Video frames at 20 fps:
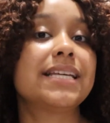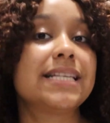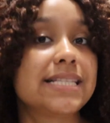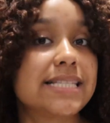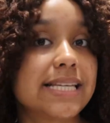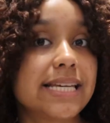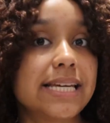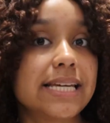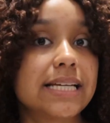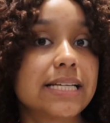
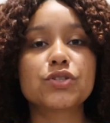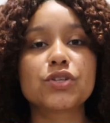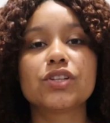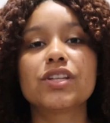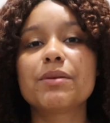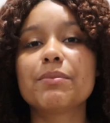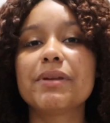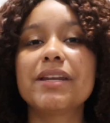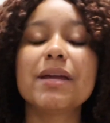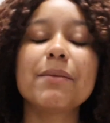intake. So
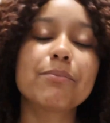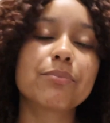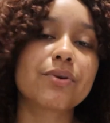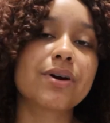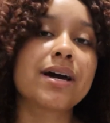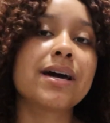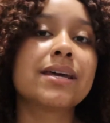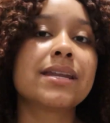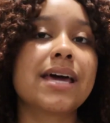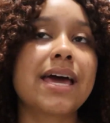limiting
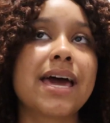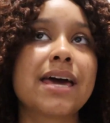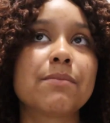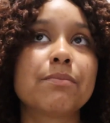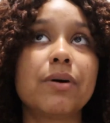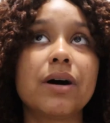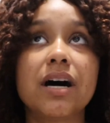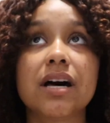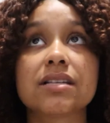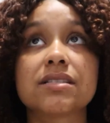bread
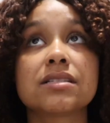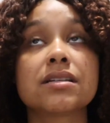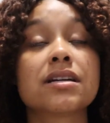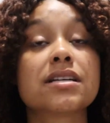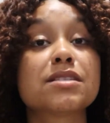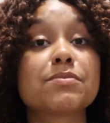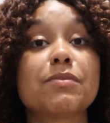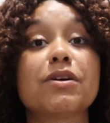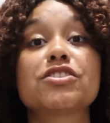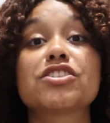and pasta
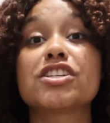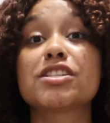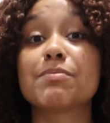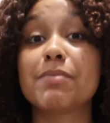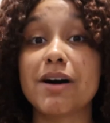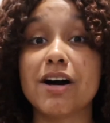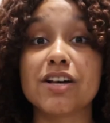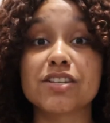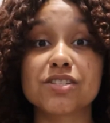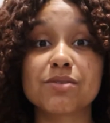as much as
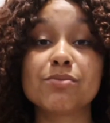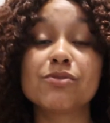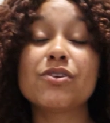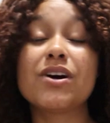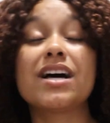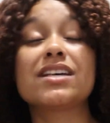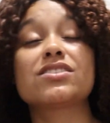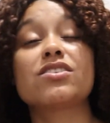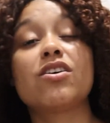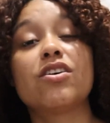possible
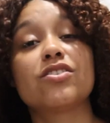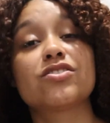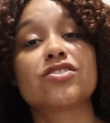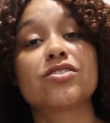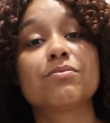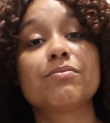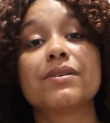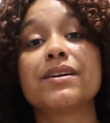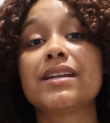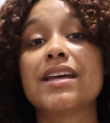has
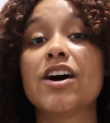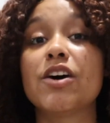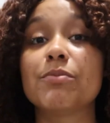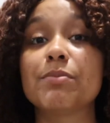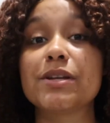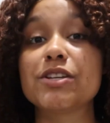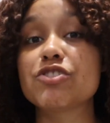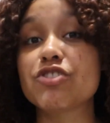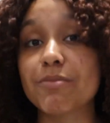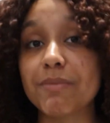also been
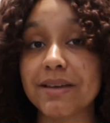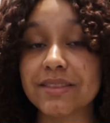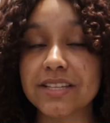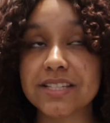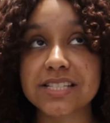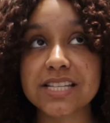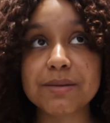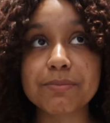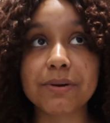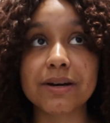helping
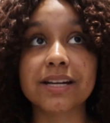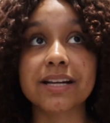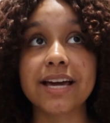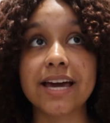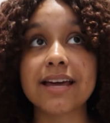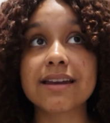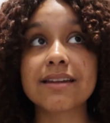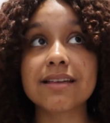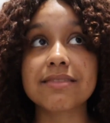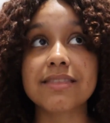tremendously, but
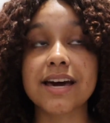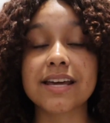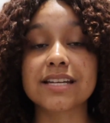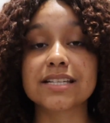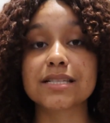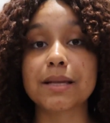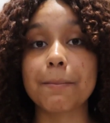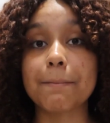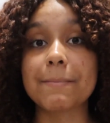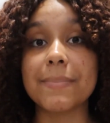again, that
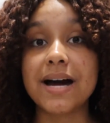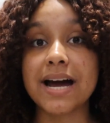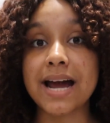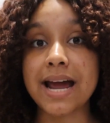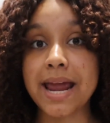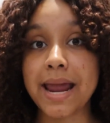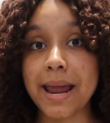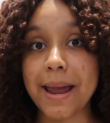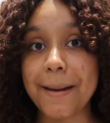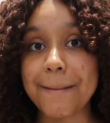is
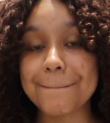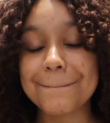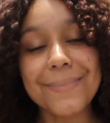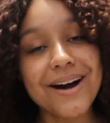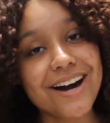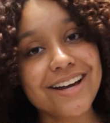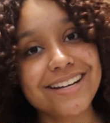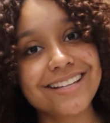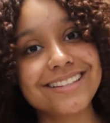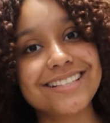my
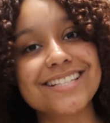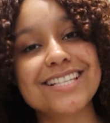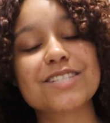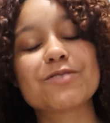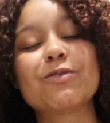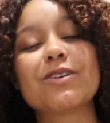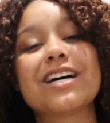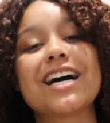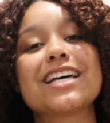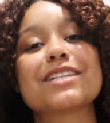body. This
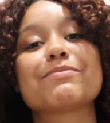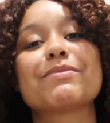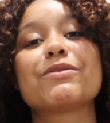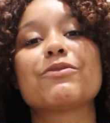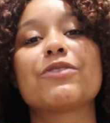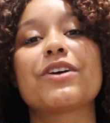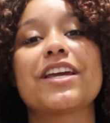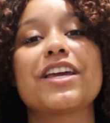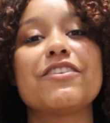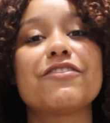is what has
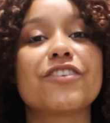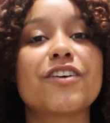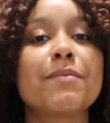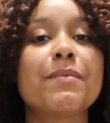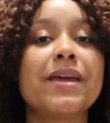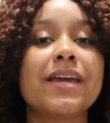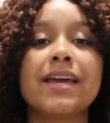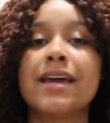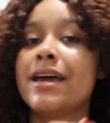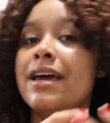been working for
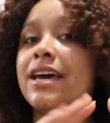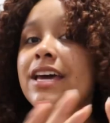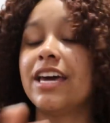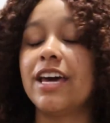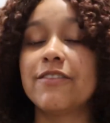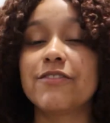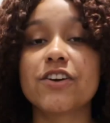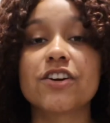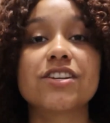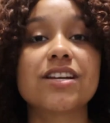me.
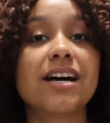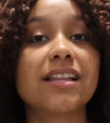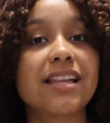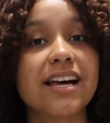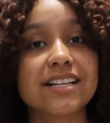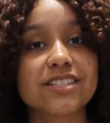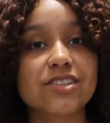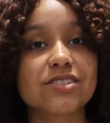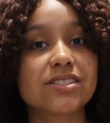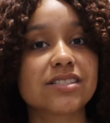If you're not
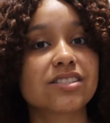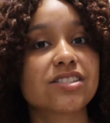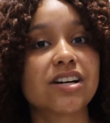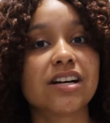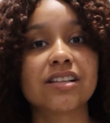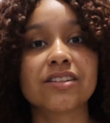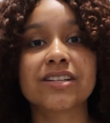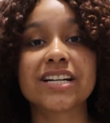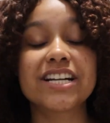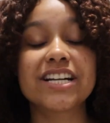lactose
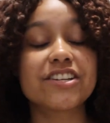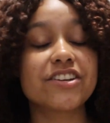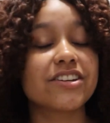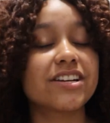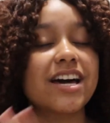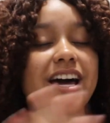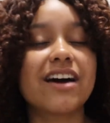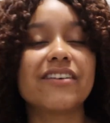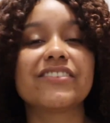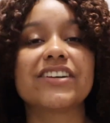intolerant, you're
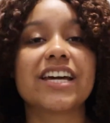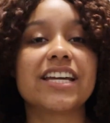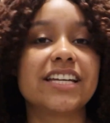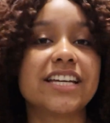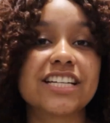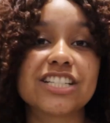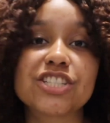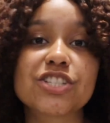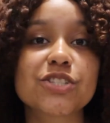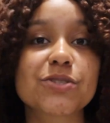not having
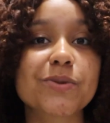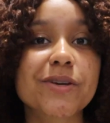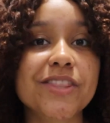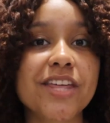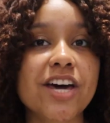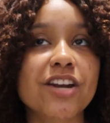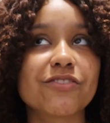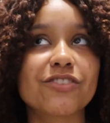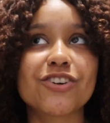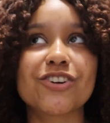any issues with
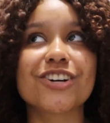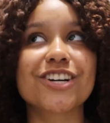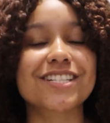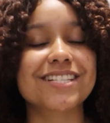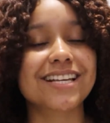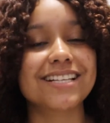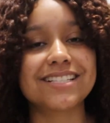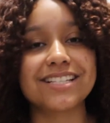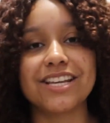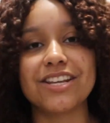that, of course,
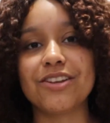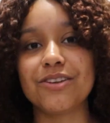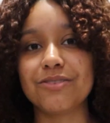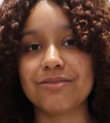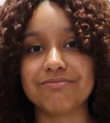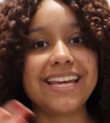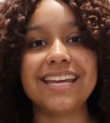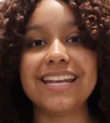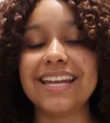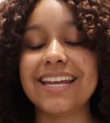continue
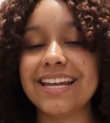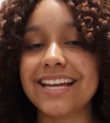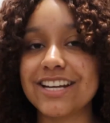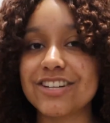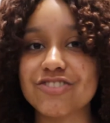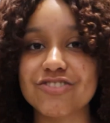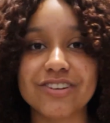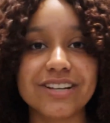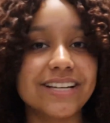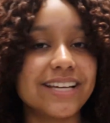eating
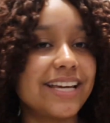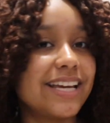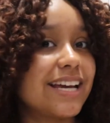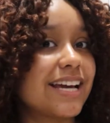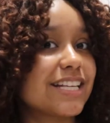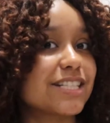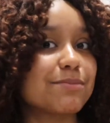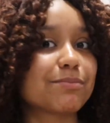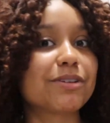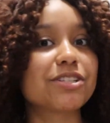and drinking
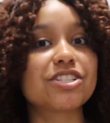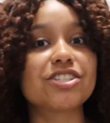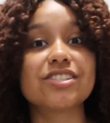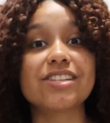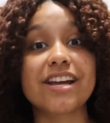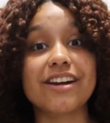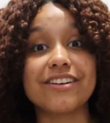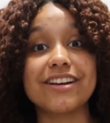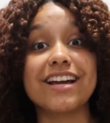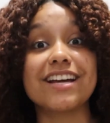as much
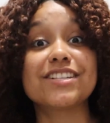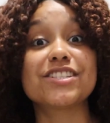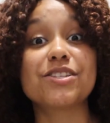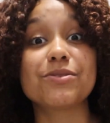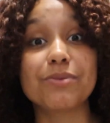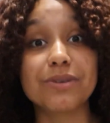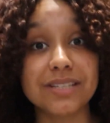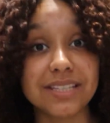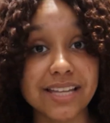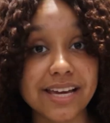dairy as you
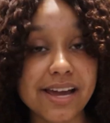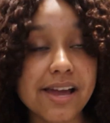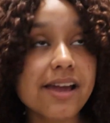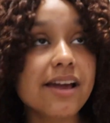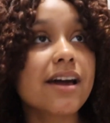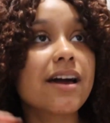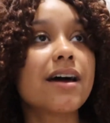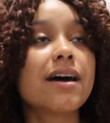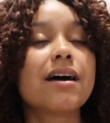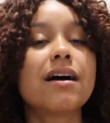would
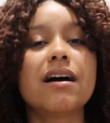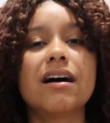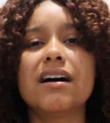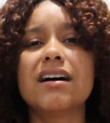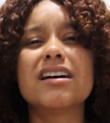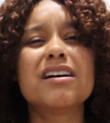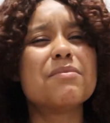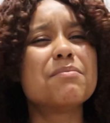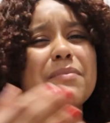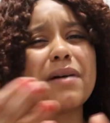like.
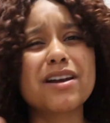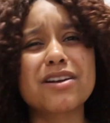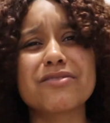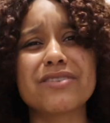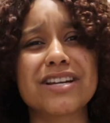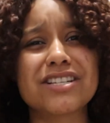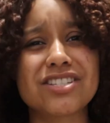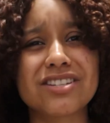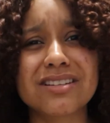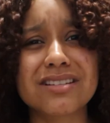
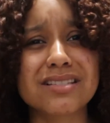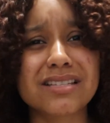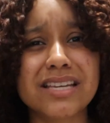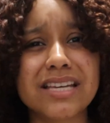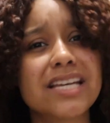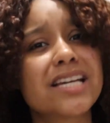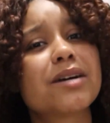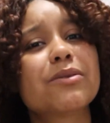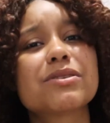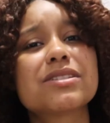Moderation is
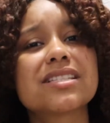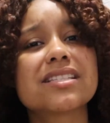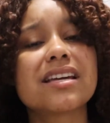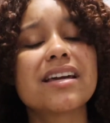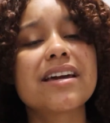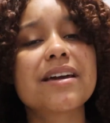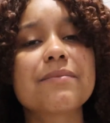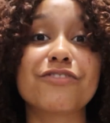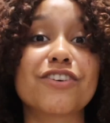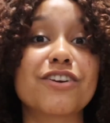key, I would
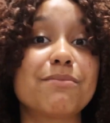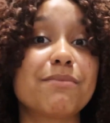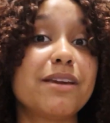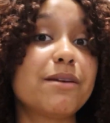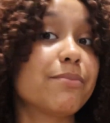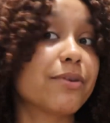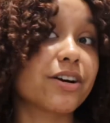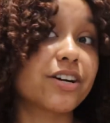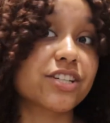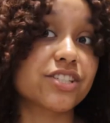say. For
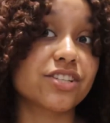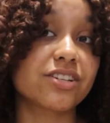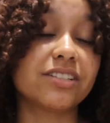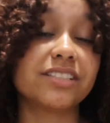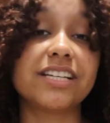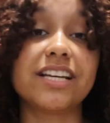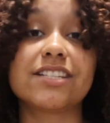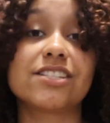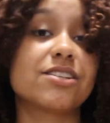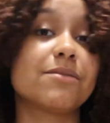me
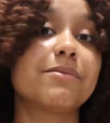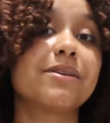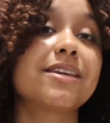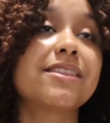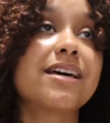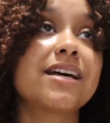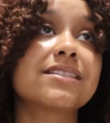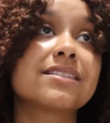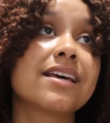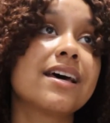personally, as somebody
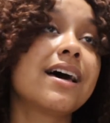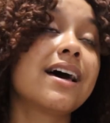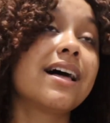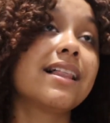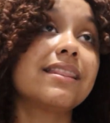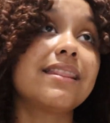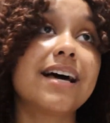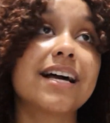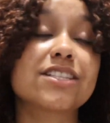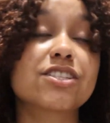that's
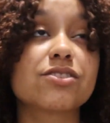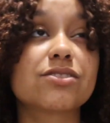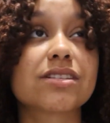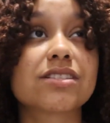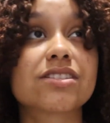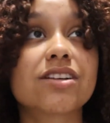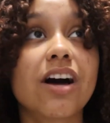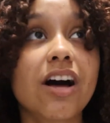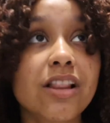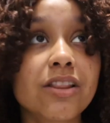lactose
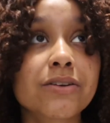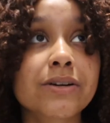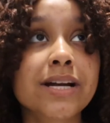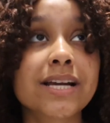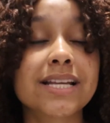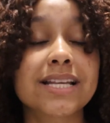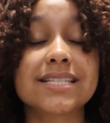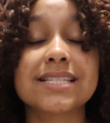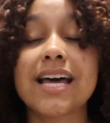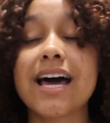
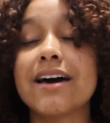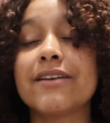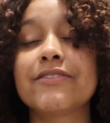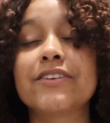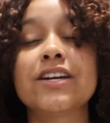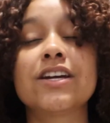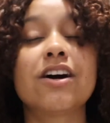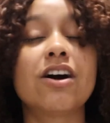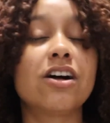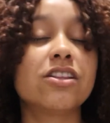intolerant, as
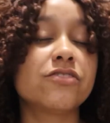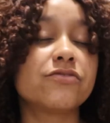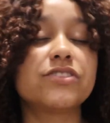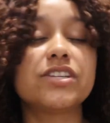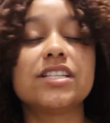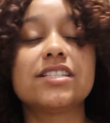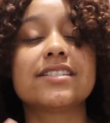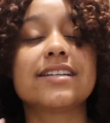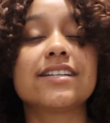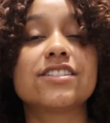having all of
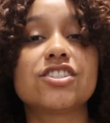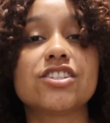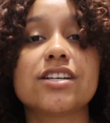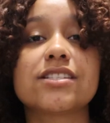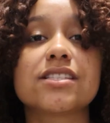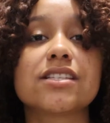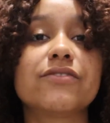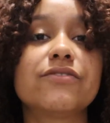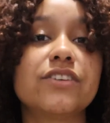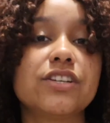these
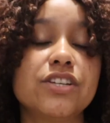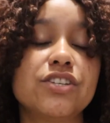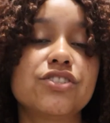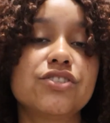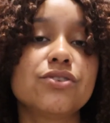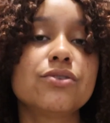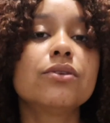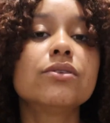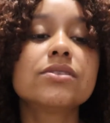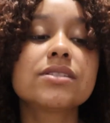digestive
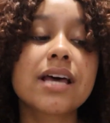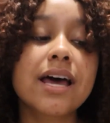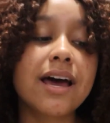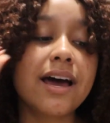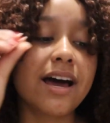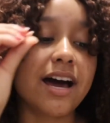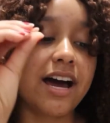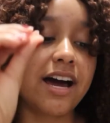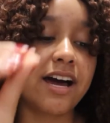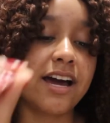issues,
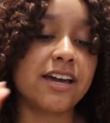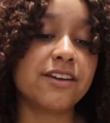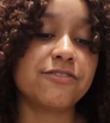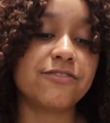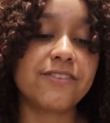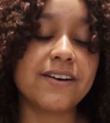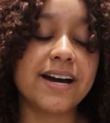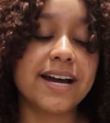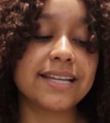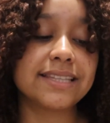I
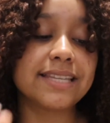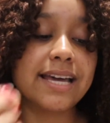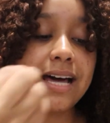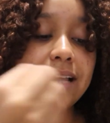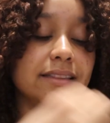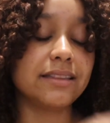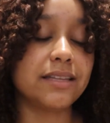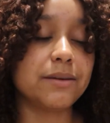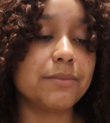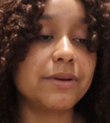find
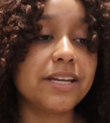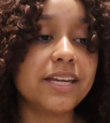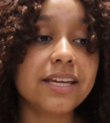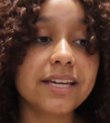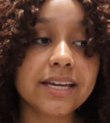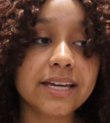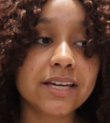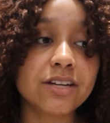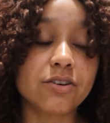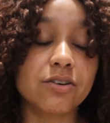that
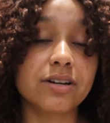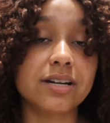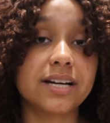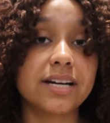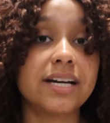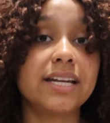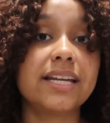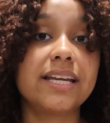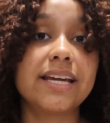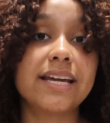limiting it or
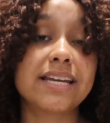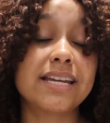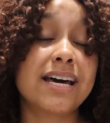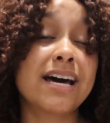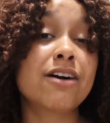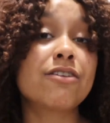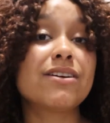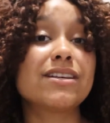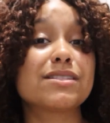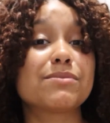cutting it
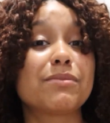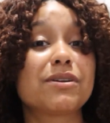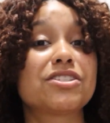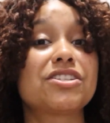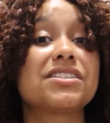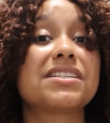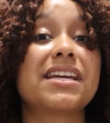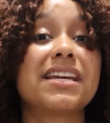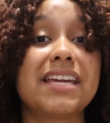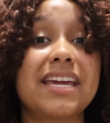out as
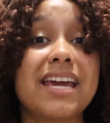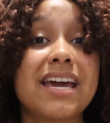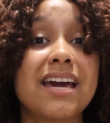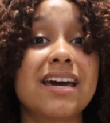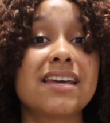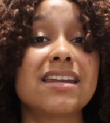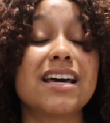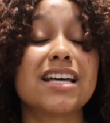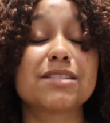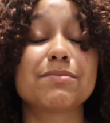much as I
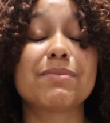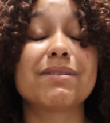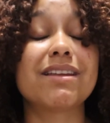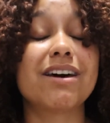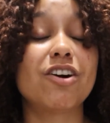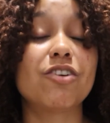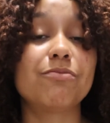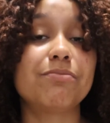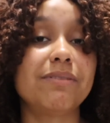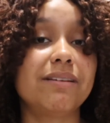can has been
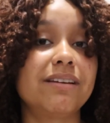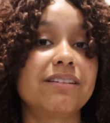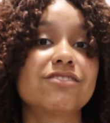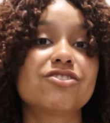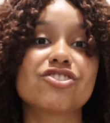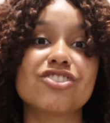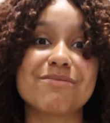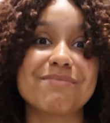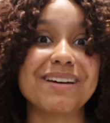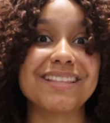helping
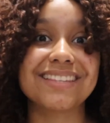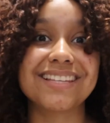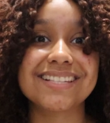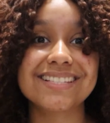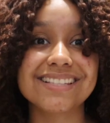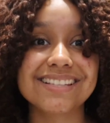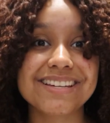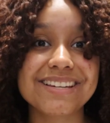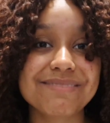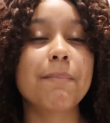
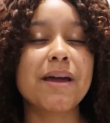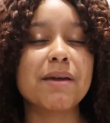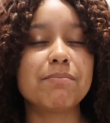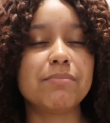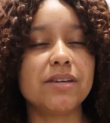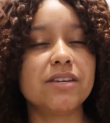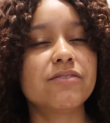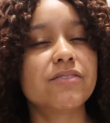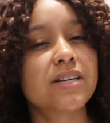tremendously. My beef